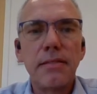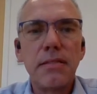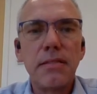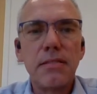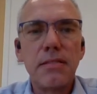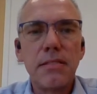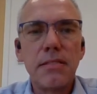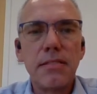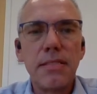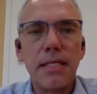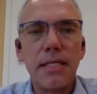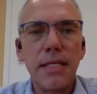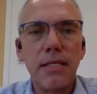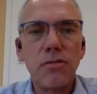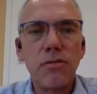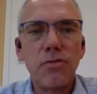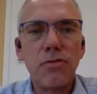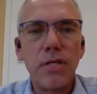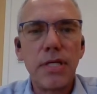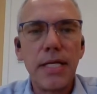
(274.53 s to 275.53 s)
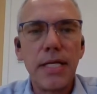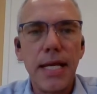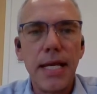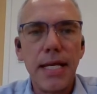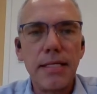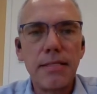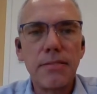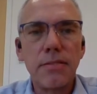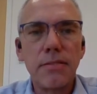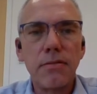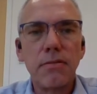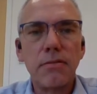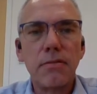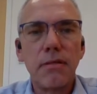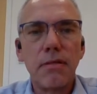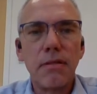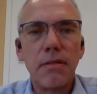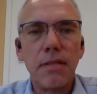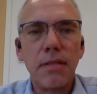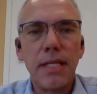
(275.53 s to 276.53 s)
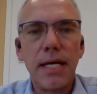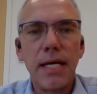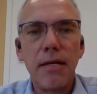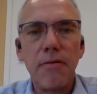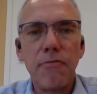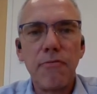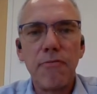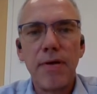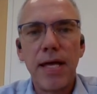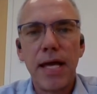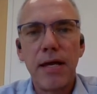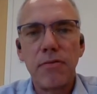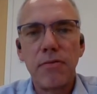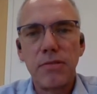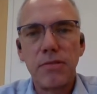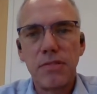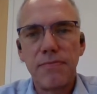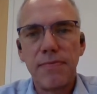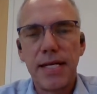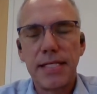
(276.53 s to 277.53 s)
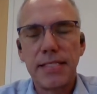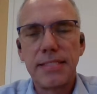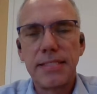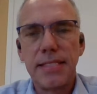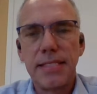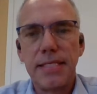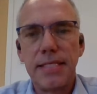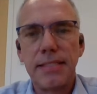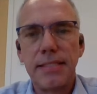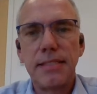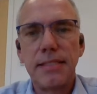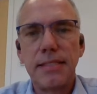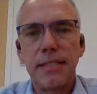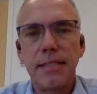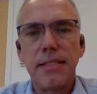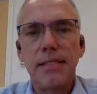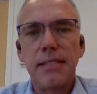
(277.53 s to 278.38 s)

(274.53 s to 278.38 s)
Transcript: This is an intranasal live virus vaccine